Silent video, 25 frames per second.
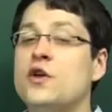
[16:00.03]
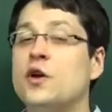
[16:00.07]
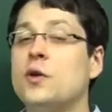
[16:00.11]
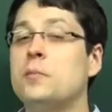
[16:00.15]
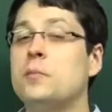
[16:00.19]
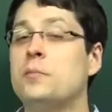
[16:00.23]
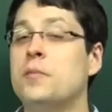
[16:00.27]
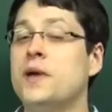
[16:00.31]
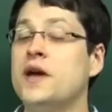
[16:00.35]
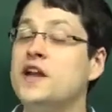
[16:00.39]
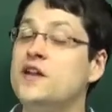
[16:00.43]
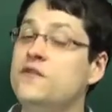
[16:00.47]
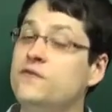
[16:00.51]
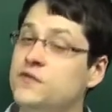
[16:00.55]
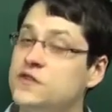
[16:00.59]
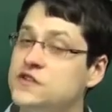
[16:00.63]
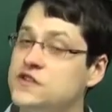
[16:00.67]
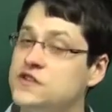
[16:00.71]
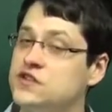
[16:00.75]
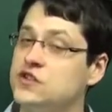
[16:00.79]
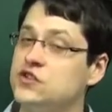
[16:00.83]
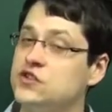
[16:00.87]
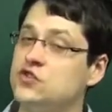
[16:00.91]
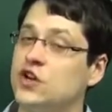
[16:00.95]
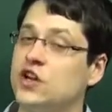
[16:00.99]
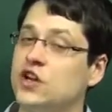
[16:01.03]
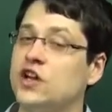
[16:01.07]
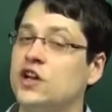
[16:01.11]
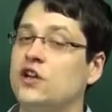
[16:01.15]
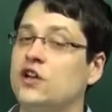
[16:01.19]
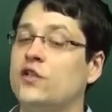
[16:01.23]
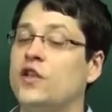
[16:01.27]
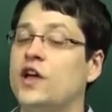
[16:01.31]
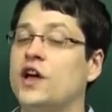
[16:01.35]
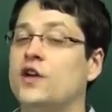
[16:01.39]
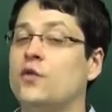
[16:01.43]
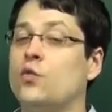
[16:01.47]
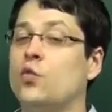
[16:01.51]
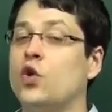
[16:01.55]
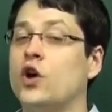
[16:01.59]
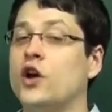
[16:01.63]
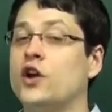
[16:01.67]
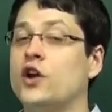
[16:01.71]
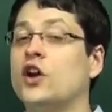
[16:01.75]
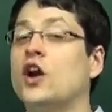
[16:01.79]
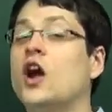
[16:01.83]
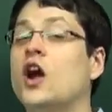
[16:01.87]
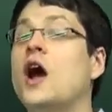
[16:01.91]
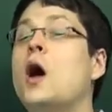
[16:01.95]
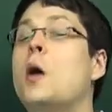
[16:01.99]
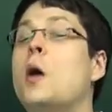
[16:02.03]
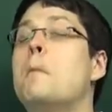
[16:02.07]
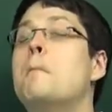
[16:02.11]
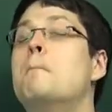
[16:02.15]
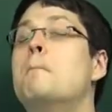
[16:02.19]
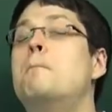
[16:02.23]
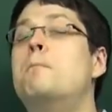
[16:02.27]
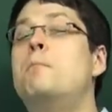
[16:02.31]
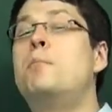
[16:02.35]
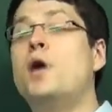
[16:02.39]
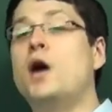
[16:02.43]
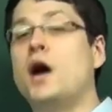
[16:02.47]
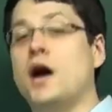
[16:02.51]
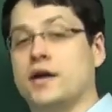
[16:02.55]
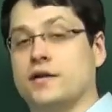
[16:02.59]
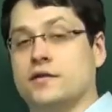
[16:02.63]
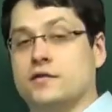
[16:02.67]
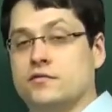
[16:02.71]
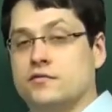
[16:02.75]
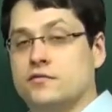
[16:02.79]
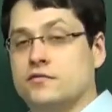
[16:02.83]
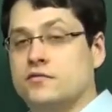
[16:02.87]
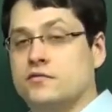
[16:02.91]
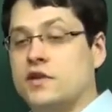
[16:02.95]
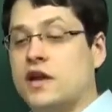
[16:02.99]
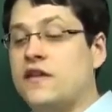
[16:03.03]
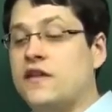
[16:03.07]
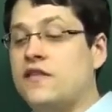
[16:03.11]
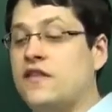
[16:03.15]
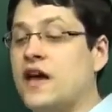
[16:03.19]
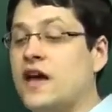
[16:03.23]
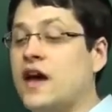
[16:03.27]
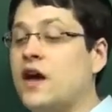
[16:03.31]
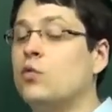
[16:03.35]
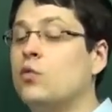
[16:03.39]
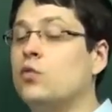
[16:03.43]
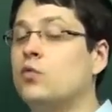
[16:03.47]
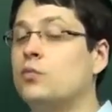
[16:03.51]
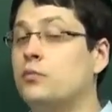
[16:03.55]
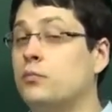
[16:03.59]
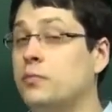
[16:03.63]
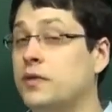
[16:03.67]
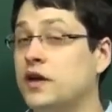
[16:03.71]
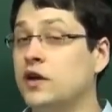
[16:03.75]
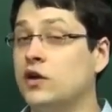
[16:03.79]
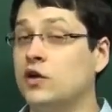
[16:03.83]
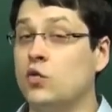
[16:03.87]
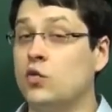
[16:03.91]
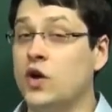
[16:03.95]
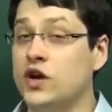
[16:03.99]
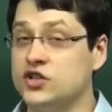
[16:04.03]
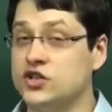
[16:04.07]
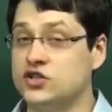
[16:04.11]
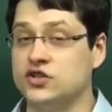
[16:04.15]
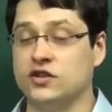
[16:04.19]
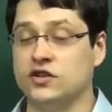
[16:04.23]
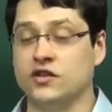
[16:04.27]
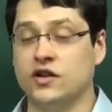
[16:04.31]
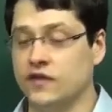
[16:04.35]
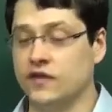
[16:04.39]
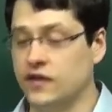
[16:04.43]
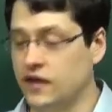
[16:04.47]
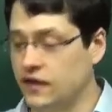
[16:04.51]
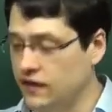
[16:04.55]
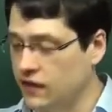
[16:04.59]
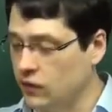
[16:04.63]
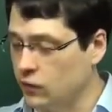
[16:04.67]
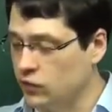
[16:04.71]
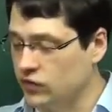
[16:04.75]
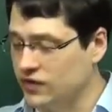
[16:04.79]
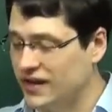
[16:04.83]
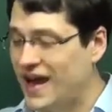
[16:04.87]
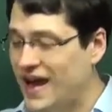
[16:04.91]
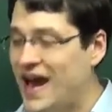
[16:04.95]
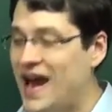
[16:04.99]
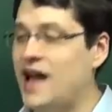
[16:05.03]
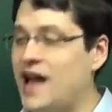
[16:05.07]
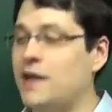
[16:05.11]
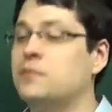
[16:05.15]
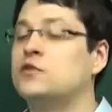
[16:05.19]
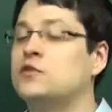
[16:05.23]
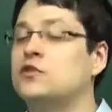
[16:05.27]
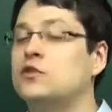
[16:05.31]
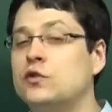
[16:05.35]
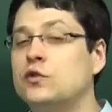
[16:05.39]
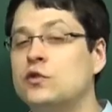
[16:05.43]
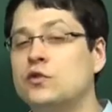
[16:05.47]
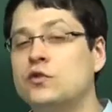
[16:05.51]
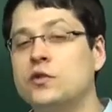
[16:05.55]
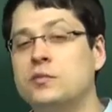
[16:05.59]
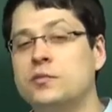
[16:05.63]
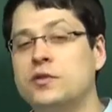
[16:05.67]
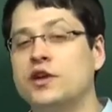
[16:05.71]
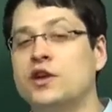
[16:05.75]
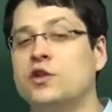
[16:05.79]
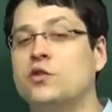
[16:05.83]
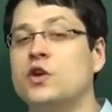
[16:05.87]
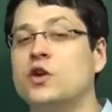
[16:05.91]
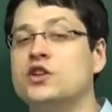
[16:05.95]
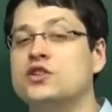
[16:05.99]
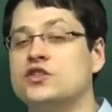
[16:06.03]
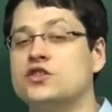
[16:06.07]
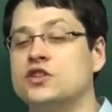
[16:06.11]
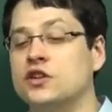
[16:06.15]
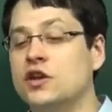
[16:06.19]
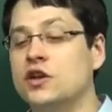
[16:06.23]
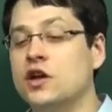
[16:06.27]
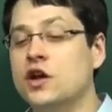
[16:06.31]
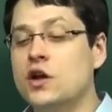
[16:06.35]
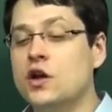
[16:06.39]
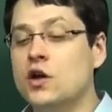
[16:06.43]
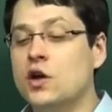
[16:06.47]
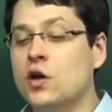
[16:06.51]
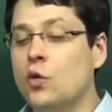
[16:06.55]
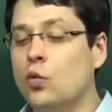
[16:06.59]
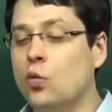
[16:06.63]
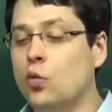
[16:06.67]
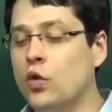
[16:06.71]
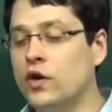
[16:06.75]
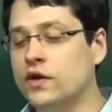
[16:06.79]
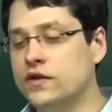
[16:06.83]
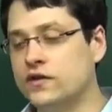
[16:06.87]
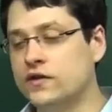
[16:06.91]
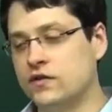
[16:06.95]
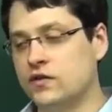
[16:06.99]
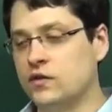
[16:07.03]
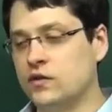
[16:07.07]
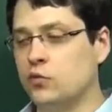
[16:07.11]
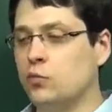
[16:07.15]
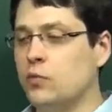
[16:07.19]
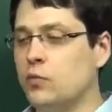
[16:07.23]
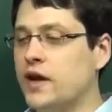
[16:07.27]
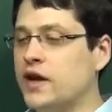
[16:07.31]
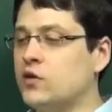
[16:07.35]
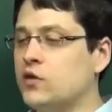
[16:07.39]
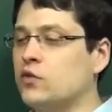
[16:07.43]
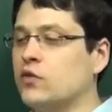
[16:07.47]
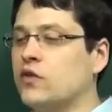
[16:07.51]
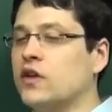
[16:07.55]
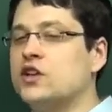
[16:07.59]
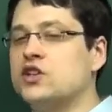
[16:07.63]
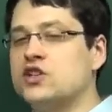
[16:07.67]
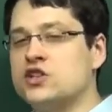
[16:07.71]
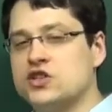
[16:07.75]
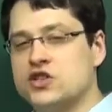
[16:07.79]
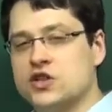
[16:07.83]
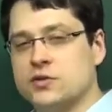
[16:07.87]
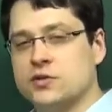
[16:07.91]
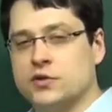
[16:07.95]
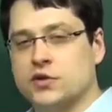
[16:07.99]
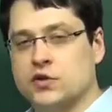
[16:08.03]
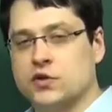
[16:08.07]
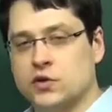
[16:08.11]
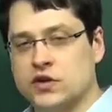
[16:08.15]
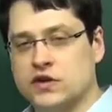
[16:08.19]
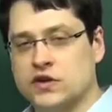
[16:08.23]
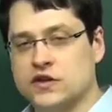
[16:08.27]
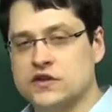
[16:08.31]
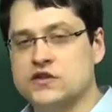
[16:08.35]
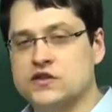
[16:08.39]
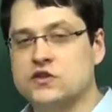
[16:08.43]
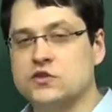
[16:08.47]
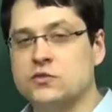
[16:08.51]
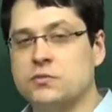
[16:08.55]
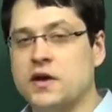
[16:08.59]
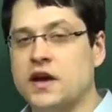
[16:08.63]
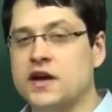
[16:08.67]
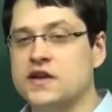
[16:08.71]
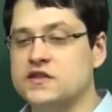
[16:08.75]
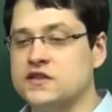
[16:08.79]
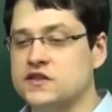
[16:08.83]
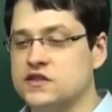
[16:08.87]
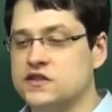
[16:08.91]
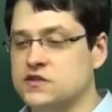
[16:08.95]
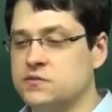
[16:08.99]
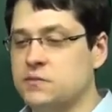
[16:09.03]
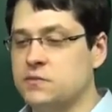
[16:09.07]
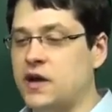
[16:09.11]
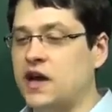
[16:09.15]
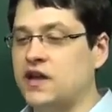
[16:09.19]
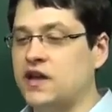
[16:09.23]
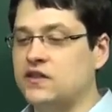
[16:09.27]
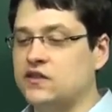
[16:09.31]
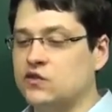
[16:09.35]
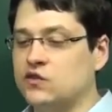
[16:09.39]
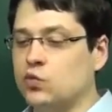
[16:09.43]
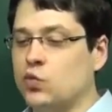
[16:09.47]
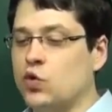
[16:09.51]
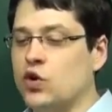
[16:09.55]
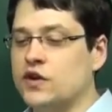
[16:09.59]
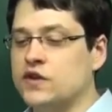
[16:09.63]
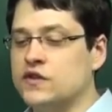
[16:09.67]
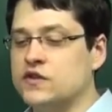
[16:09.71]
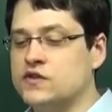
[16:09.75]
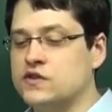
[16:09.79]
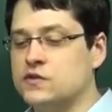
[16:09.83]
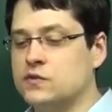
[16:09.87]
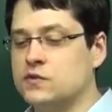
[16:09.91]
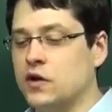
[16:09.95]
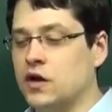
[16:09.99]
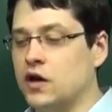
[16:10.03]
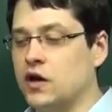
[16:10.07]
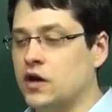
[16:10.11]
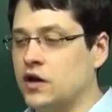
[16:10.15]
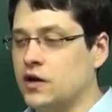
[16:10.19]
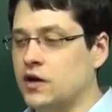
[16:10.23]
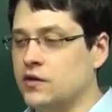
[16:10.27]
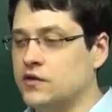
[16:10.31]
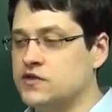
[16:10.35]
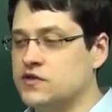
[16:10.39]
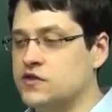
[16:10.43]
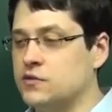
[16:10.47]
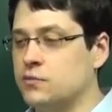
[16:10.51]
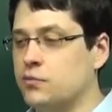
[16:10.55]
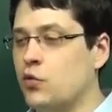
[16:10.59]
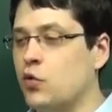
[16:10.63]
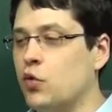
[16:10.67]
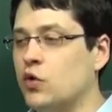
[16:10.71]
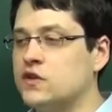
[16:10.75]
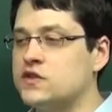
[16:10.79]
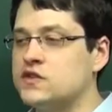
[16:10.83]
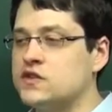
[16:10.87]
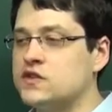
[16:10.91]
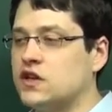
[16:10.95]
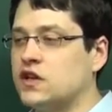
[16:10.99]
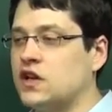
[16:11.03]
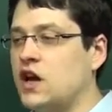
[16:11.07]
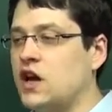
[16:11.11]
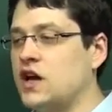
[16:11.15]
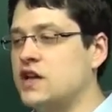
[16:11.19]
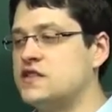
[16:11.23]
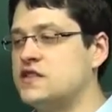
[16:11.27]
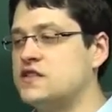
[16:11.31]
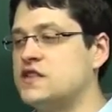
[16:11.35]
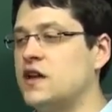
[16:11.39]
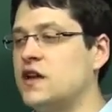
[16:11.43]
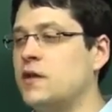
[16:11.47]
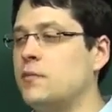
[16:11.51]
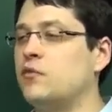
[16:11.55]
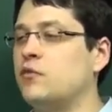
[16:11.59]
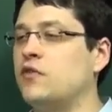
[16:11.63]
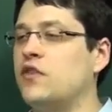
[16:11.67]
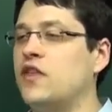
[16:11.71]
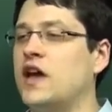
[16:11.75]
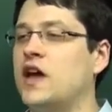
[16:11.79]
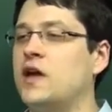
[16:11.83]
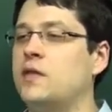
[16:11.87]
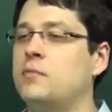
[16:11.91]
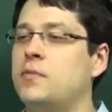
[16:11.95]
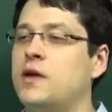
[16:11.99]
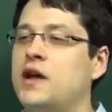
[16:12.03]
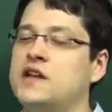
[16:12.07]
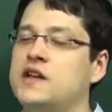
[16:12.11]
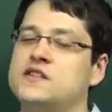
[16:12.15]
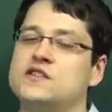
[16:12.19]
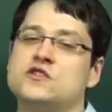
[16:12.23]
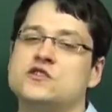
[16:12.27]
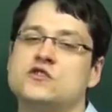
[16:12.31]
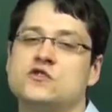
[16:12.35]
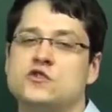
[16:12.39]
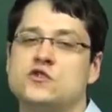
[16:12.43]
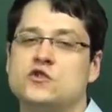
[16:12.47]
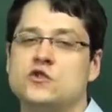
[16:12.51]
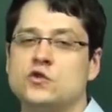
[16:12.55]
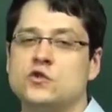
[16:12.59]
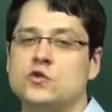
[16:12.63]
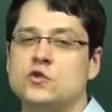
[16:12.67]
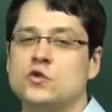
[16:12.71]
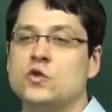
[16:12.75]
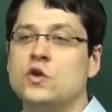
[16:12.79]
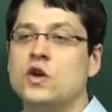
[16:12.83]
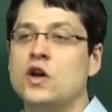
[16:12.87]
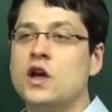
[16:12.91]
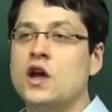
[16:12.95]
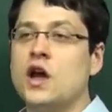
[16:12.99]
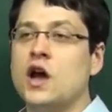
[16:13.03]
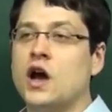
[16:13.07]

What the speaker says: benefits to drinking a lot of water, but, and that will be a question. That will absolutely be a question. What's the main relationship between these 2 passages? Passage 1 supports a concept that passage 2